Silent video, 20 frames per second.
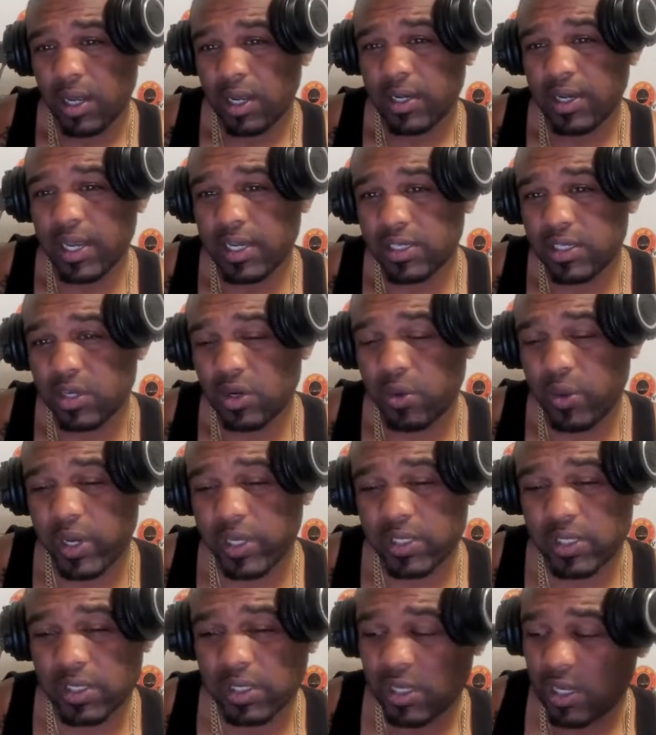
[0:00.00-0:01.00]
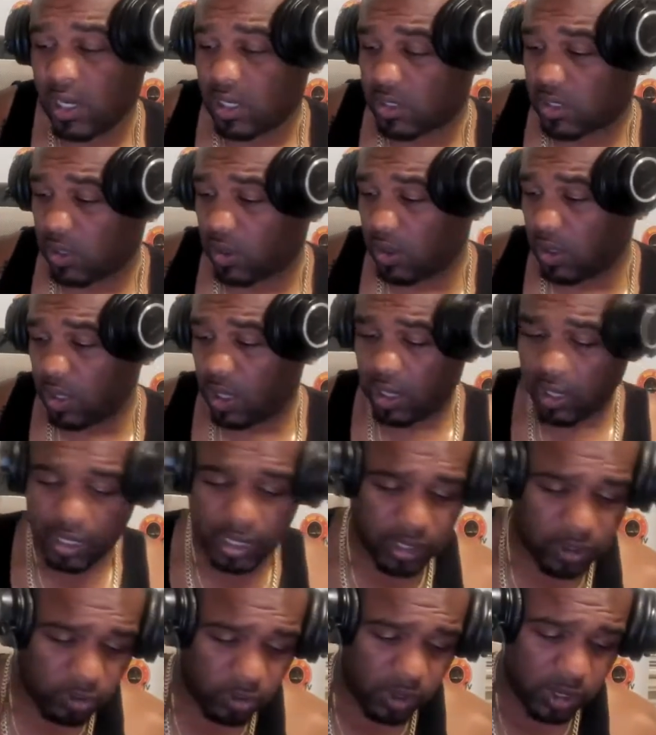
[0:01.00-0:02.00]
That's the question. So
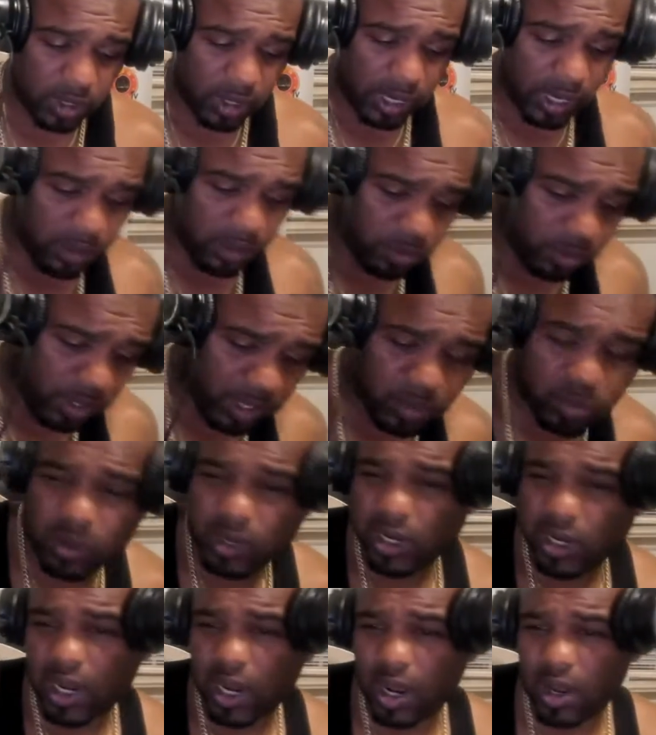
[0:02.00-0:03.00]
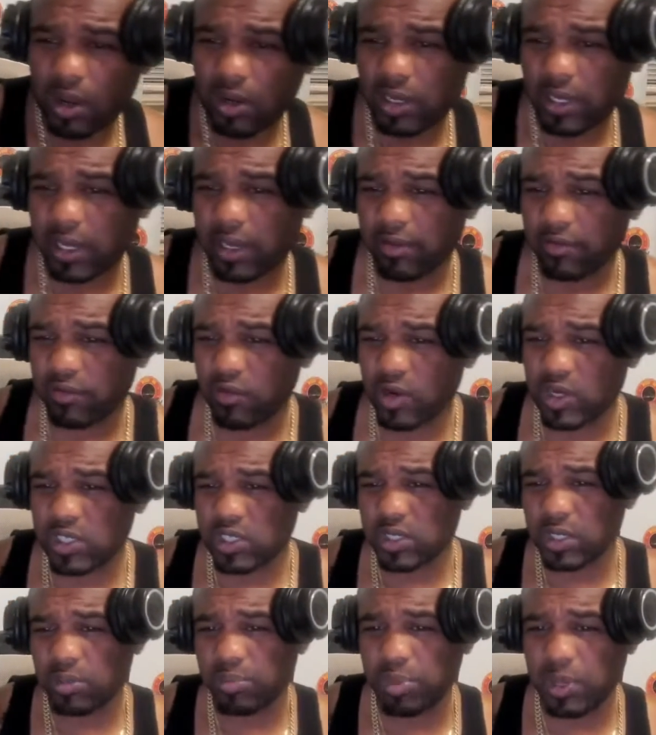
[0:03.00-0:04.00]
anyone that want to call in, voice
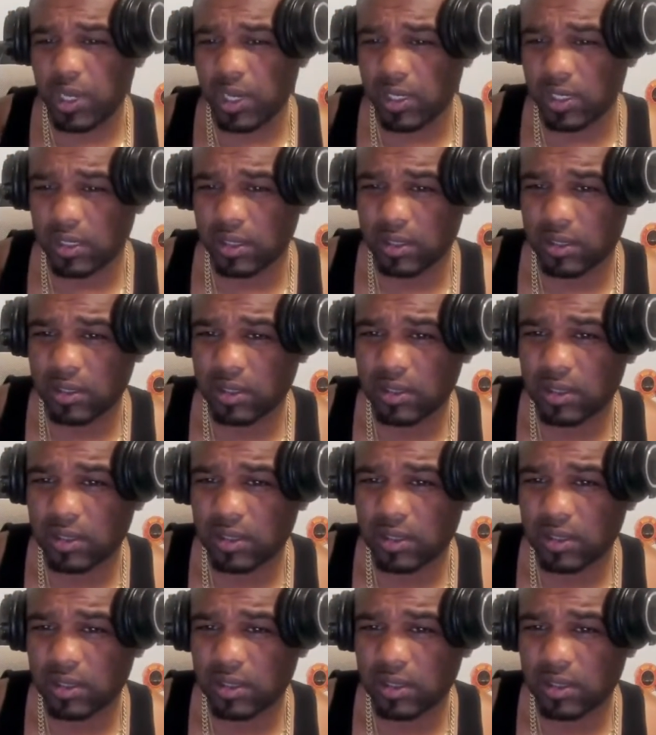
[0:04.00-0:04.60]
your opinion.